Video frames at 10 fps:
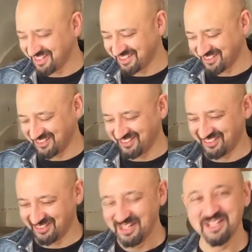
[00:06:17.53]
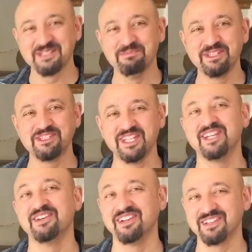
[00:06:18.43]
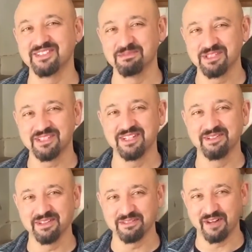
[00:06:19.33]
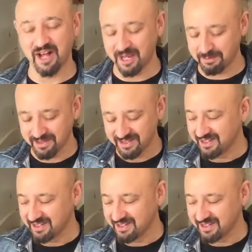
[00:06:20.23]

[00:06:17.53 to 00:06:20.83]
I don't know. It's a mysterious vibe.